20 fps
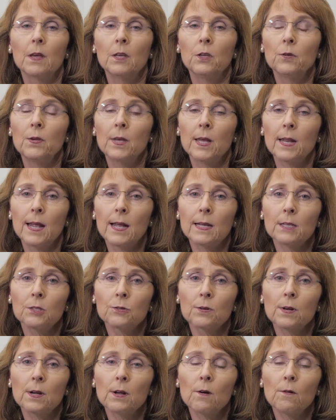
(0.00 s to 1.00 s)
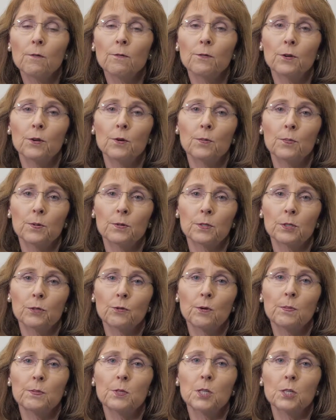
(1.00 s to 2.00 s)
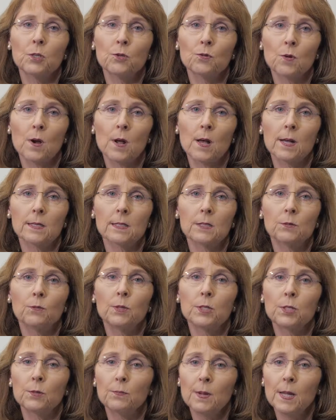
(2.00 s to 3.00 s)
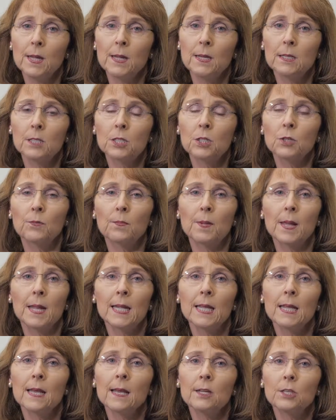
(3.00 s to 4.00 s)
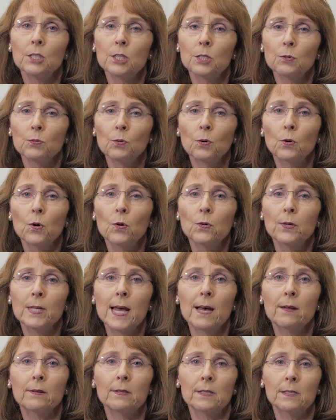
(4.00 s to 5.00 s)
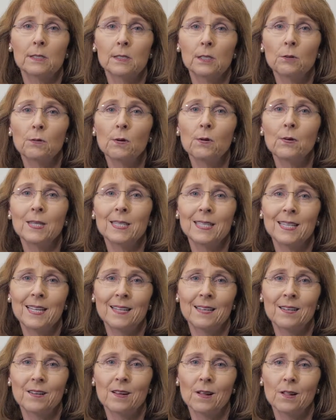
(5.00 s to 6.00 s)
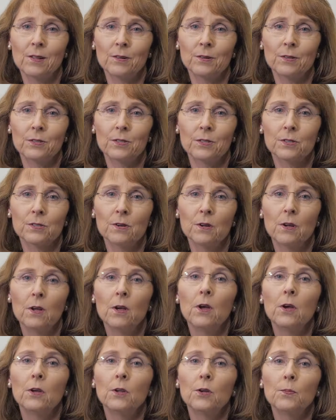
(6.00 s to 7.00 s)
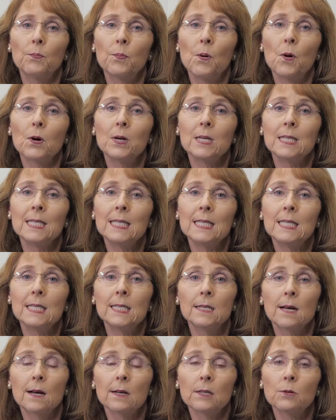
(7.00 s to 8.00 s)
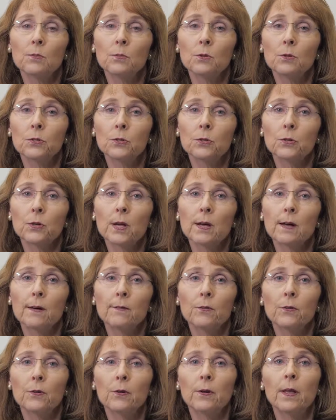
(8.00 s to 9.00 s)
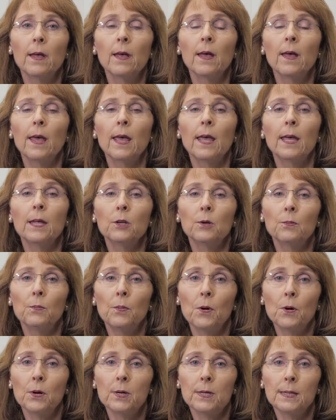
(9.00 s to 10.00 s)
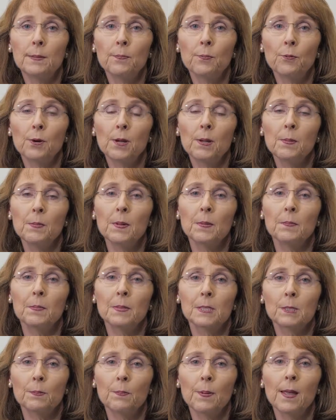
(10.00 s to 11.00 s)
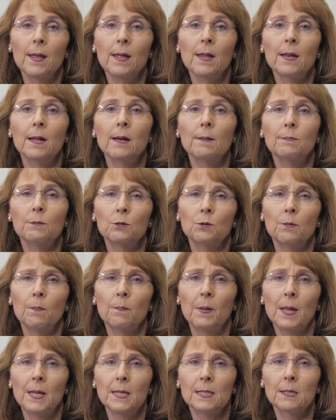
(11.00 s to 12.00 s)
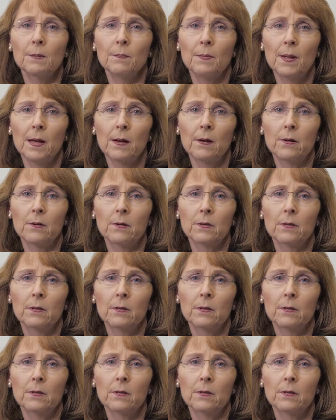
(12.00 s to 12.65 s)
You get extra help for your prescription drugs, which means your medications will go down to $0 to $10. Your Part D deductibles are covered, and your Part D premium is paid up to a base amount.